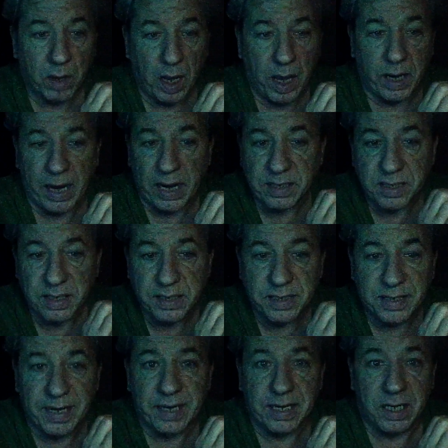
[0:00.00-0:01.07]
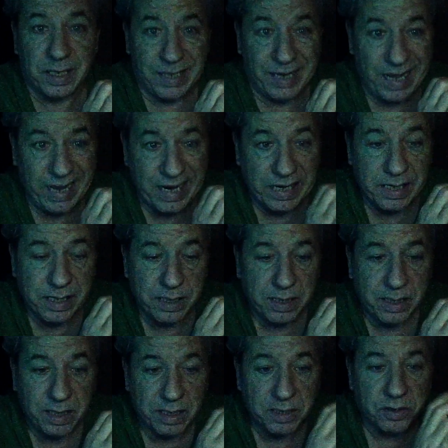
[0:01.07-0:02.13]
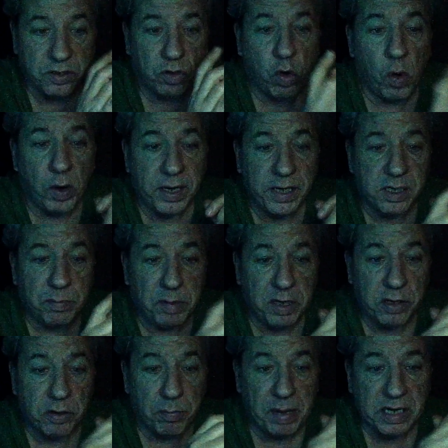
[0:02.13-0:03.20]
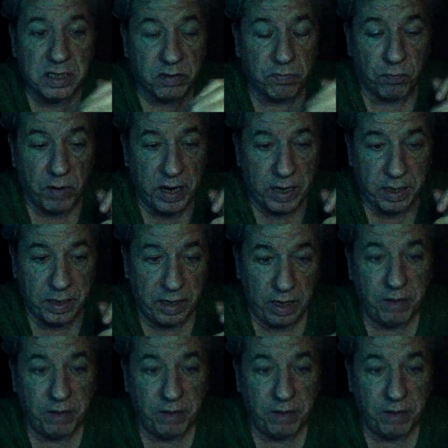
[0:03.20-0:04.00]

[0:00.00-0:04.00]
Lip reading: And as I said, light is going to be your best friend